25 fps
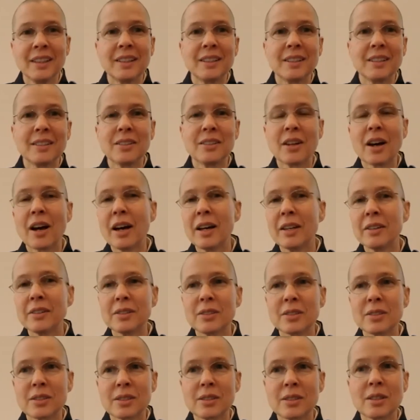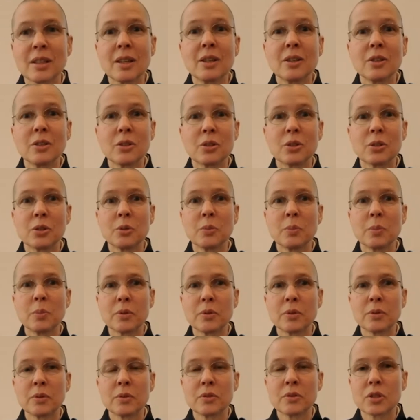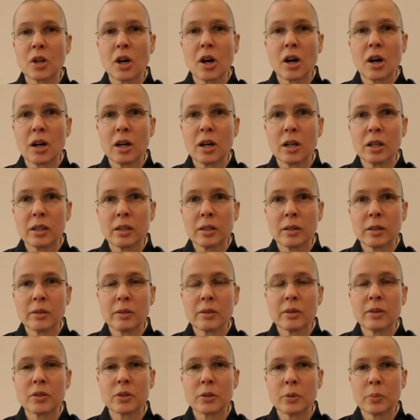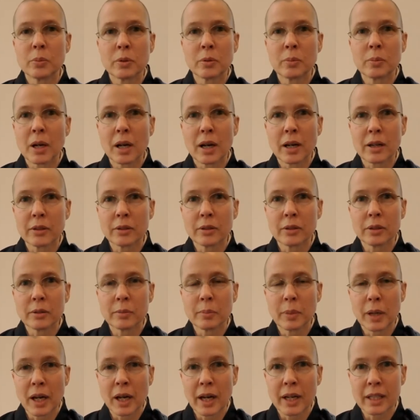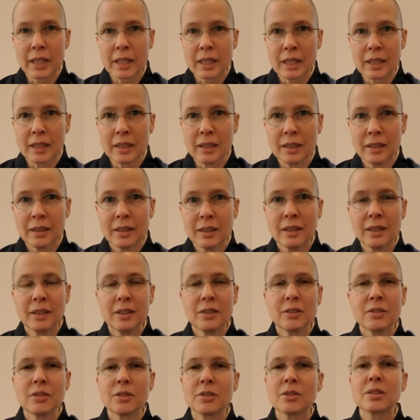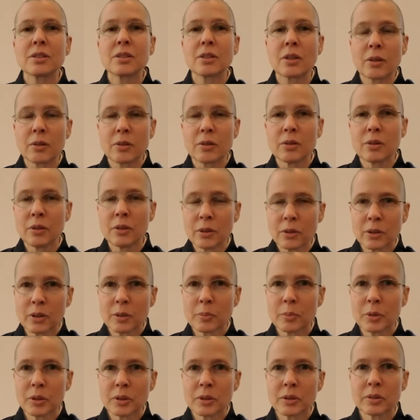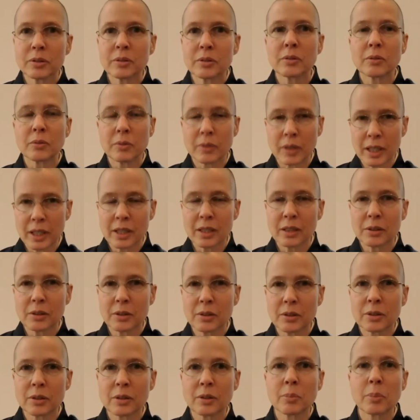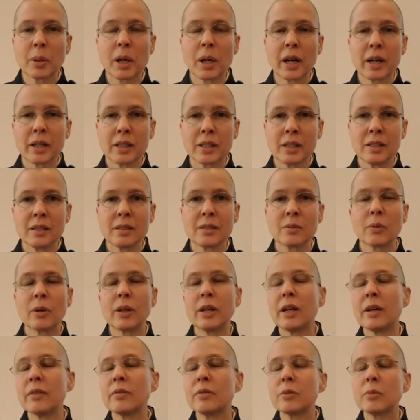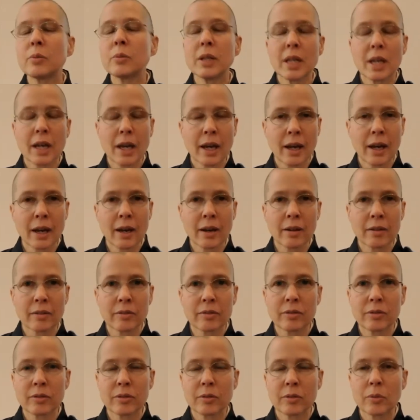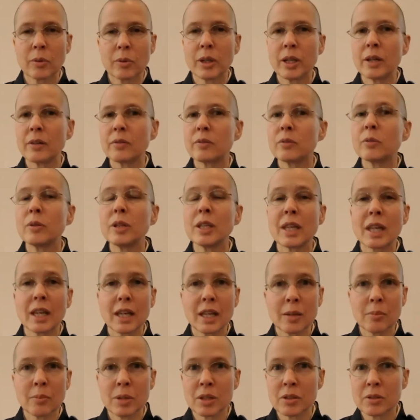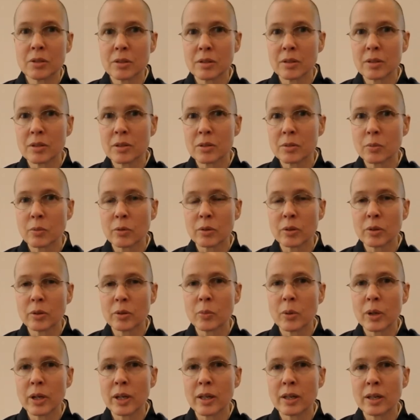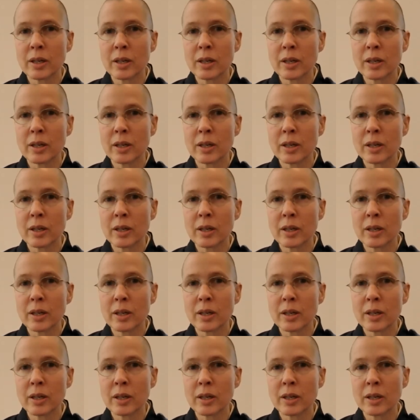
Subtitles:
not this super tall, supermodel body, just our normal, regular bodies, whatever we have, whatever we came into this world with,